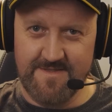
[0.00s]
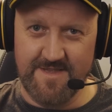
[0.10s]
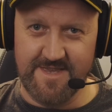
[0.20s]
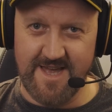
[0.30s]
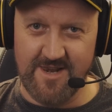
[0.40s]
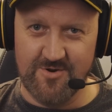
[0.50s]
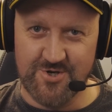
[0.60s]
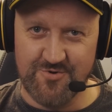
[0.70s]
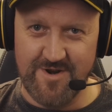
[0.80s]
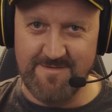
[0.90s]
the yellow
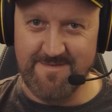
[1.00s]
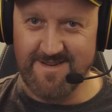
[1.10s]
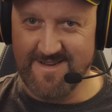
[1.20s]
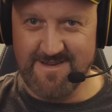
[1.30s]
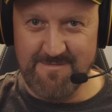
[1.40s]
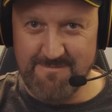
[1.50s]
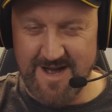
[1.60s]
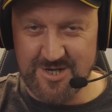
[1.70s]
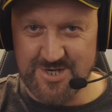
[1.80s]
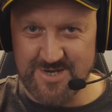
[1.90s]
trim
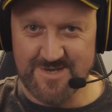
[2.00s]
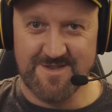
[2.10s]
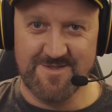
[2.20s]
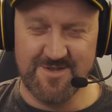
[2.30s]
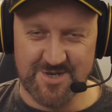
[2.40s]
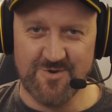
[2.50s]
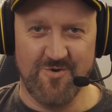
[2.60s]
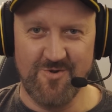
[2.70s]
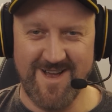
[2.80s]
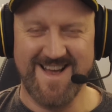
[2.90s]
matches the
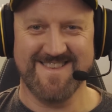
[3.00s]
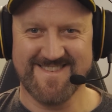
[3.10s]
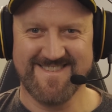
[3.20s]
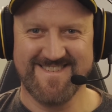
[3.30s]
squirrel hat.